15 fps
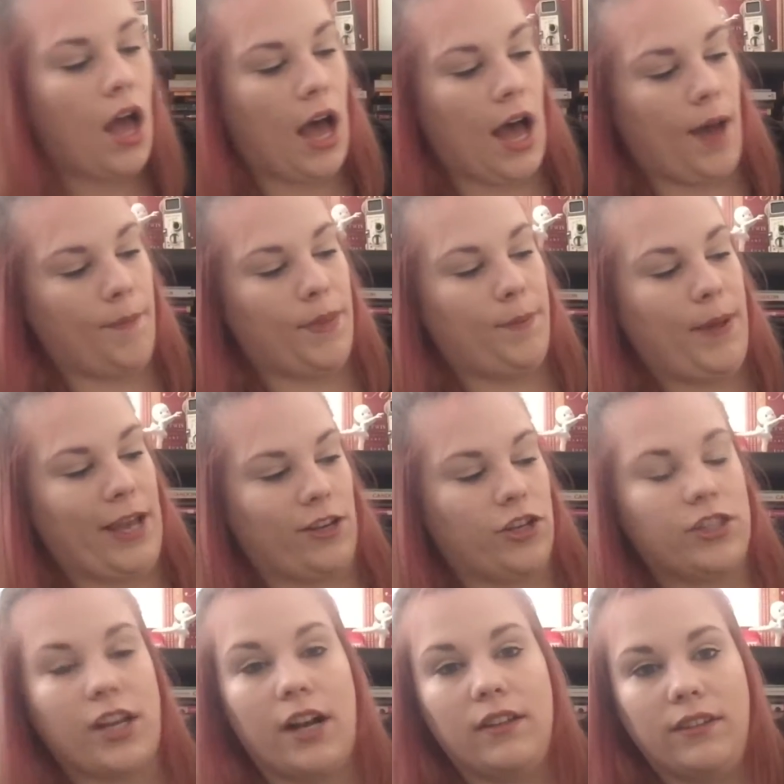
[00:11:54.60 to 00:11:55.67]
The
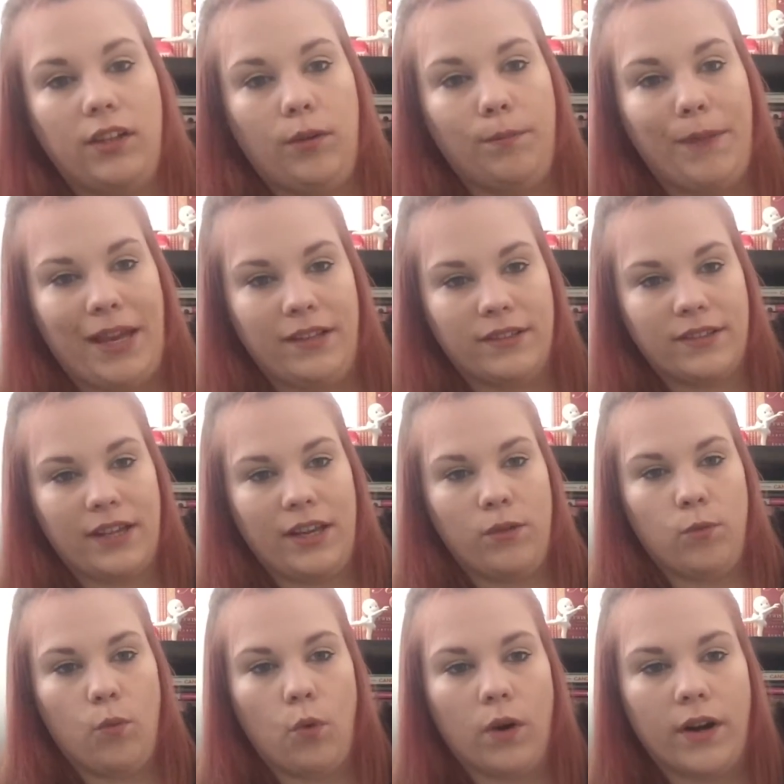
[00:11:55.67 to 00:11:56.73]
pages are a little bent
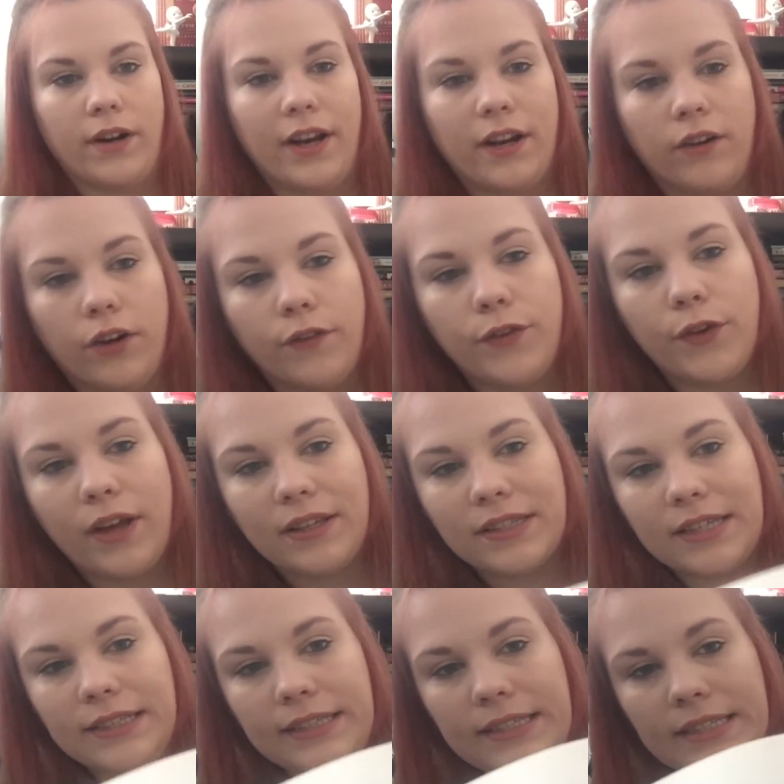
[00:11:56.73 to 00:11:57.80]
and worn. I don't know if you guys
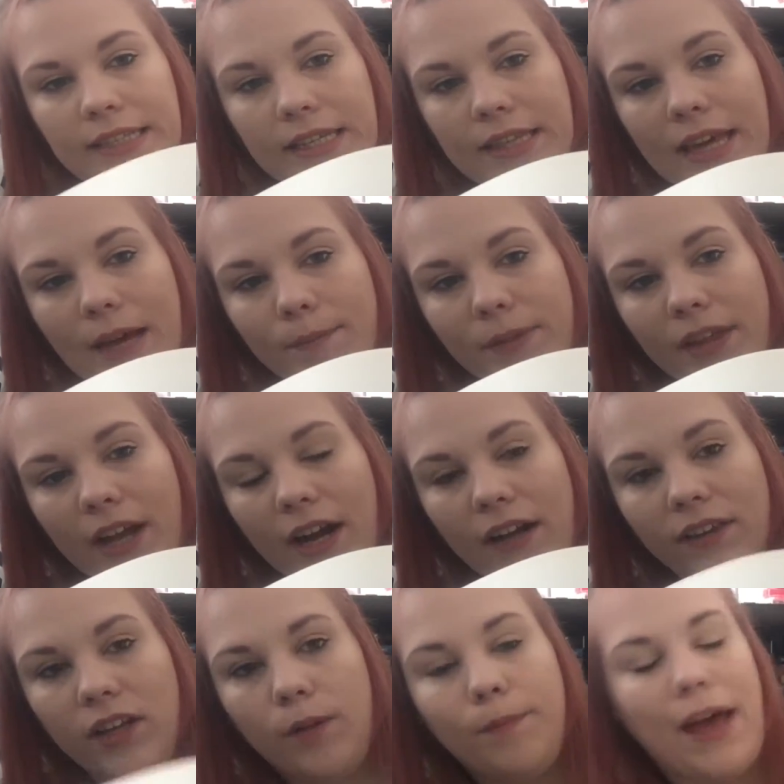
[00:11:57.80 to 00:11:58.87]
can see that, but they
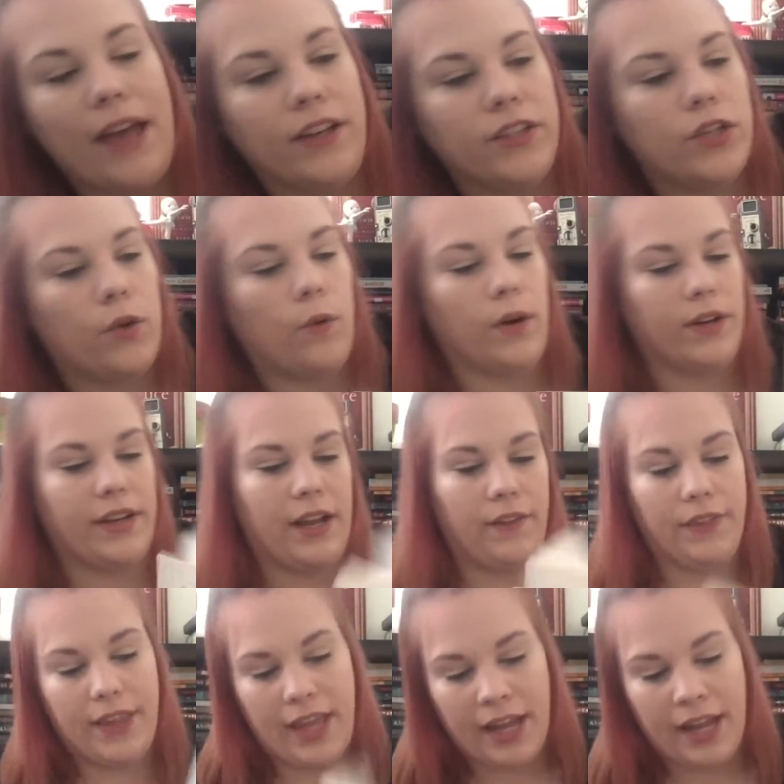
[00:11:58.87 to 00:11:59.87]
are a little bent and torn down